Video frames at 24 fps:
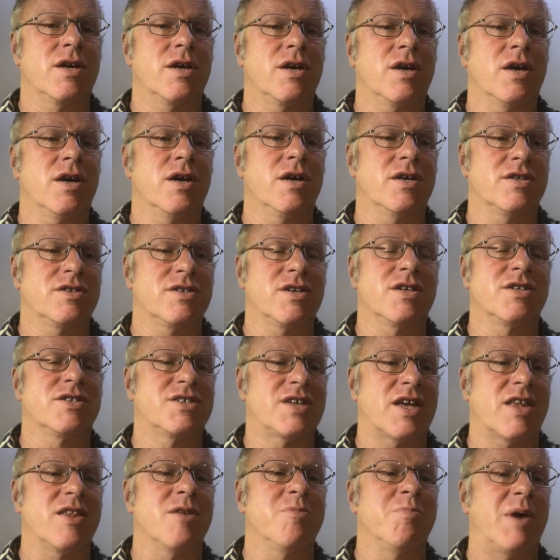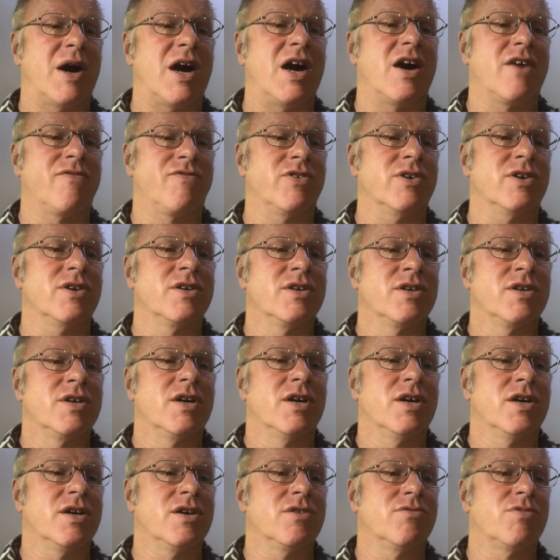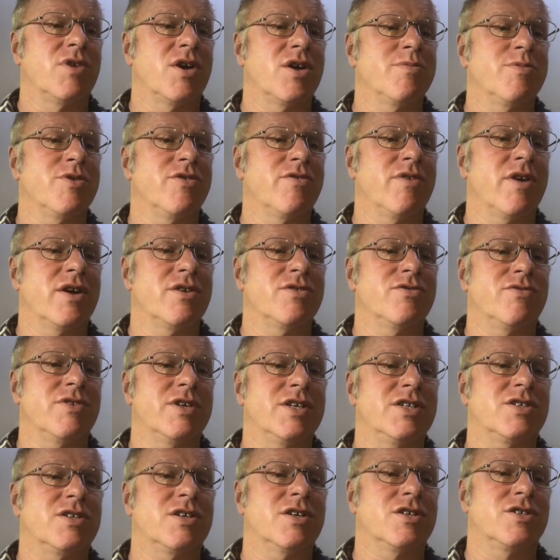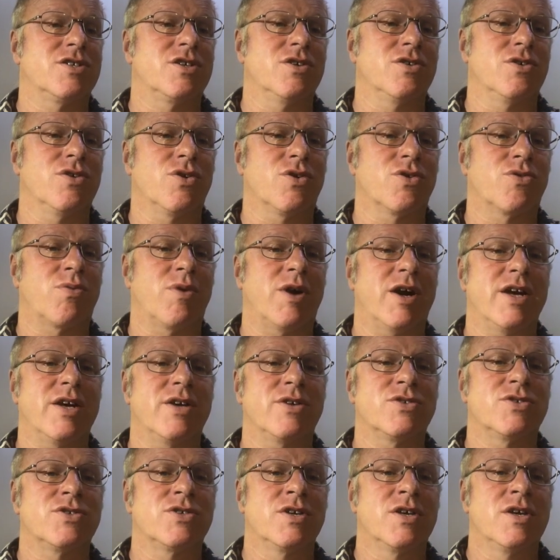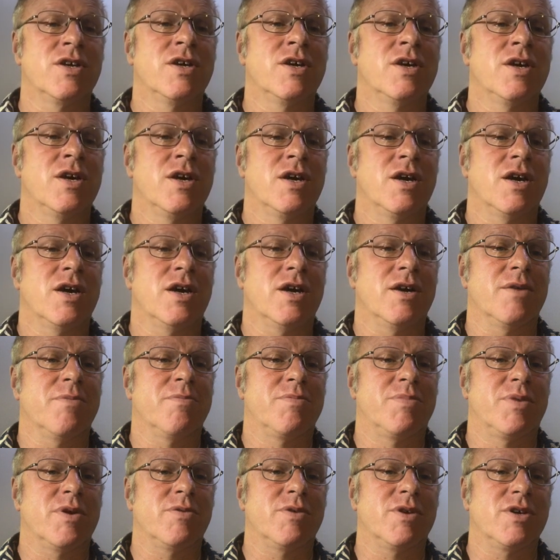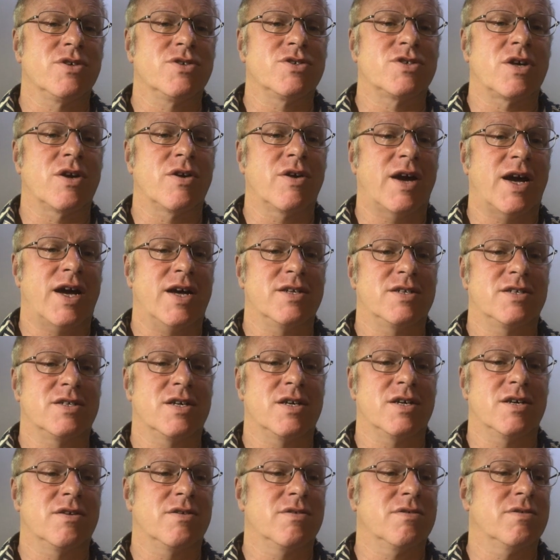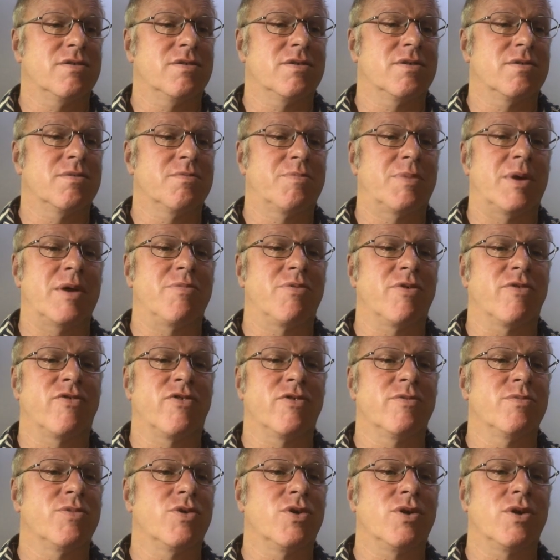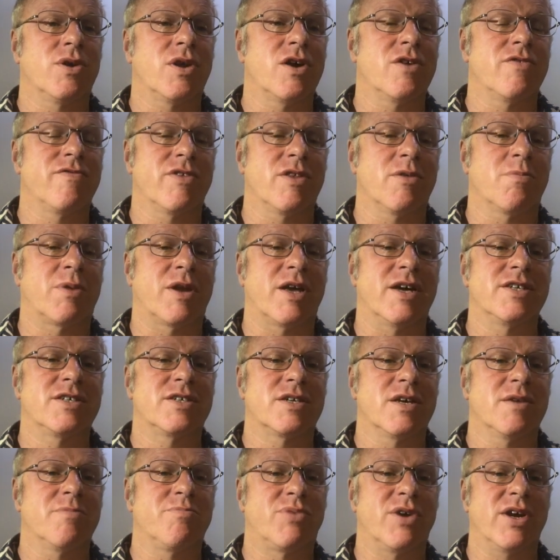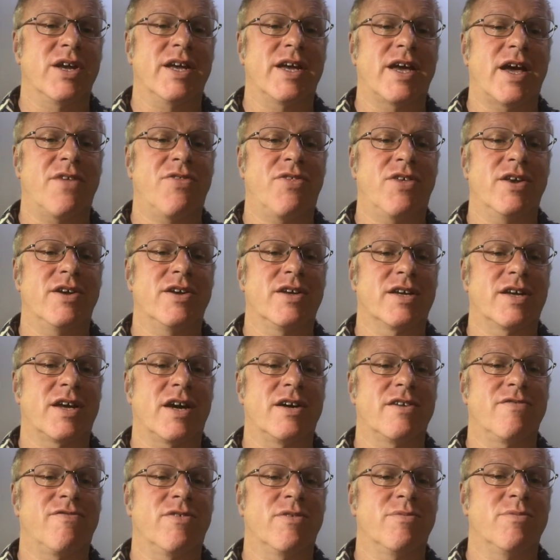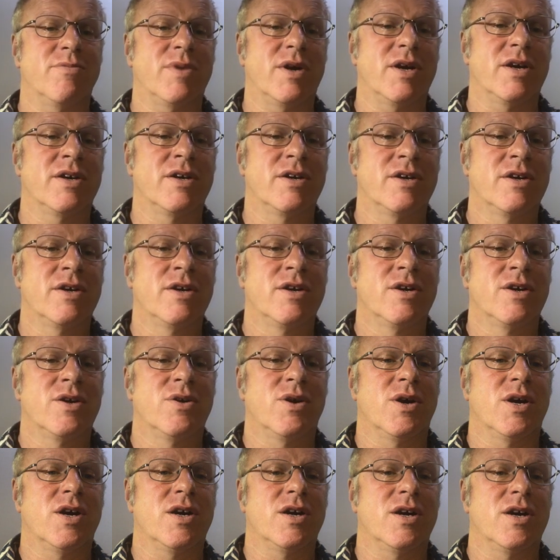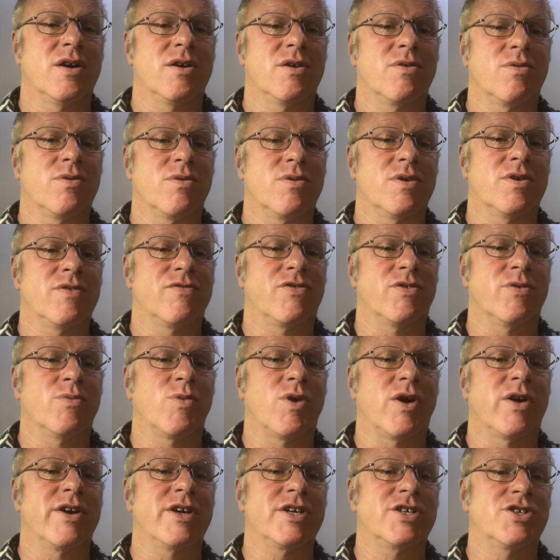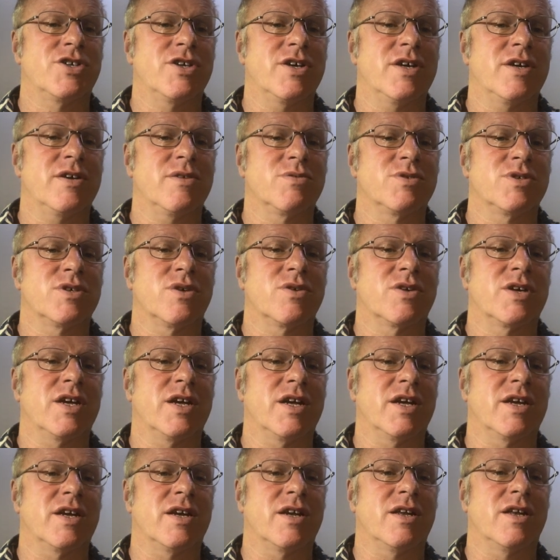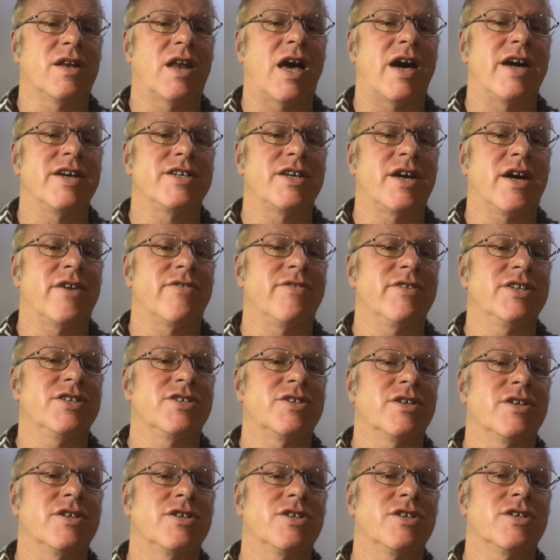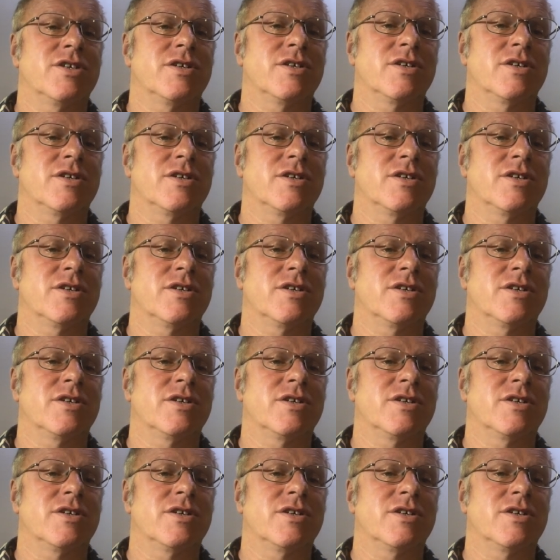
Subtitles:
and set the bar for Roman road research in North Wales. But we also had people from all over the place. Bryn Gethin, a guy from Warwickshire, was looking at Lidar research.